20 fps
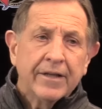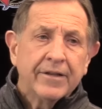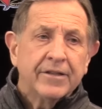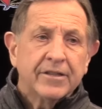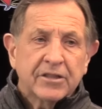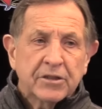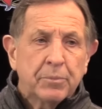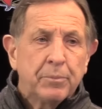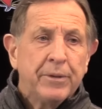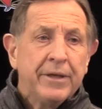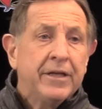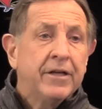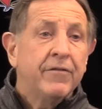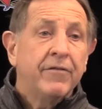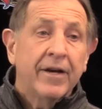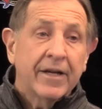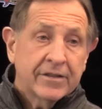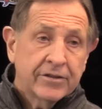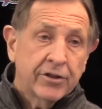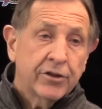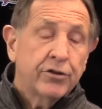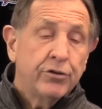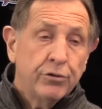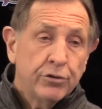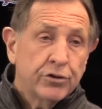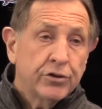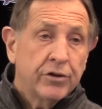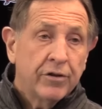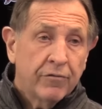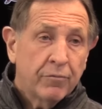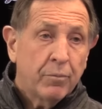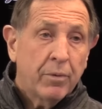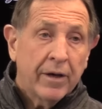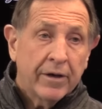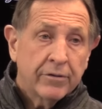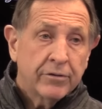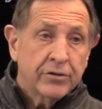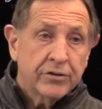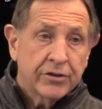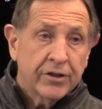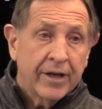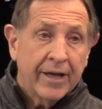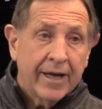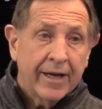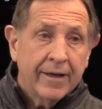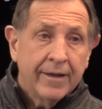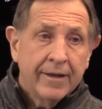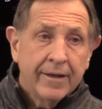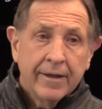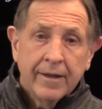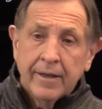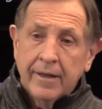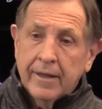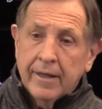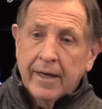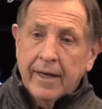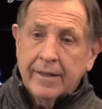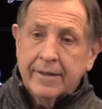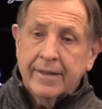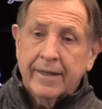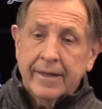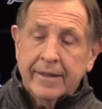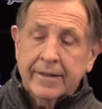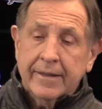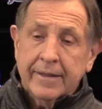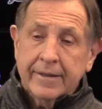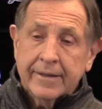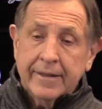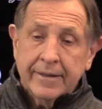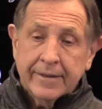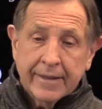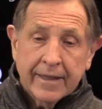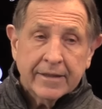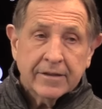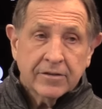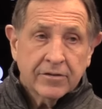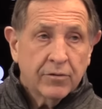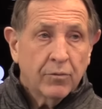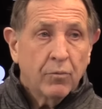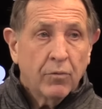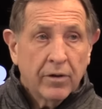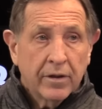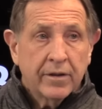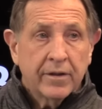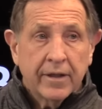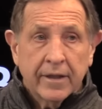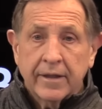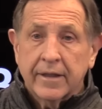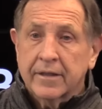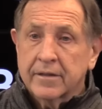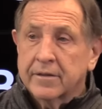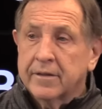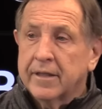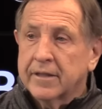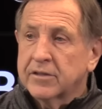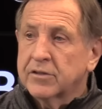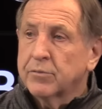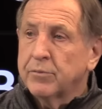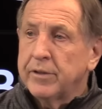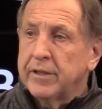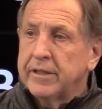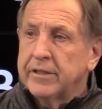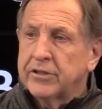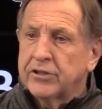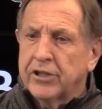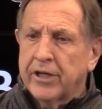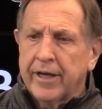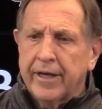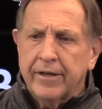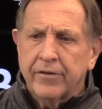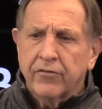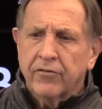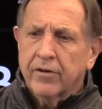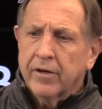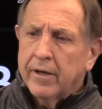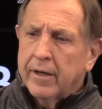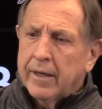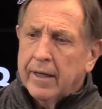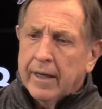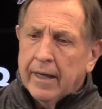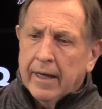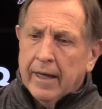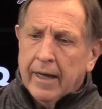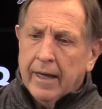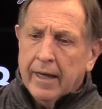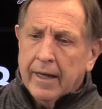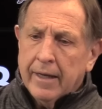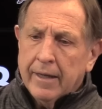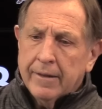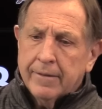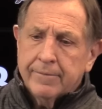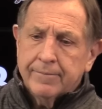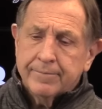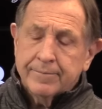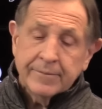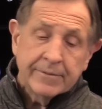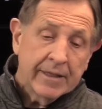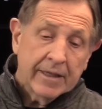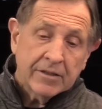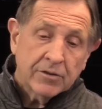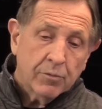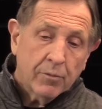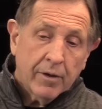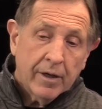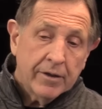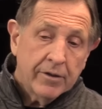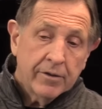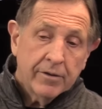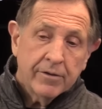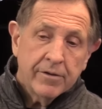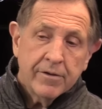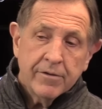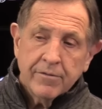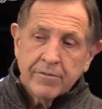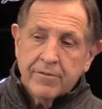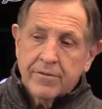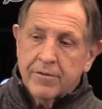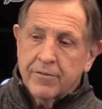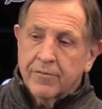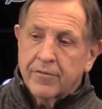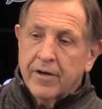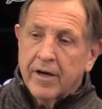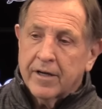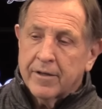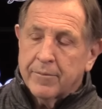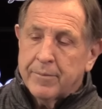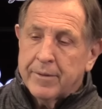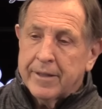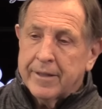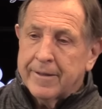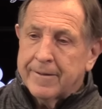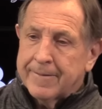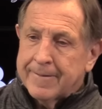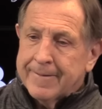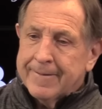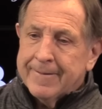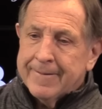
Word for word: and the speed of execution of players today. I think like that, that's the one thing that, that's really changed. Um, that's why you, you, have got to be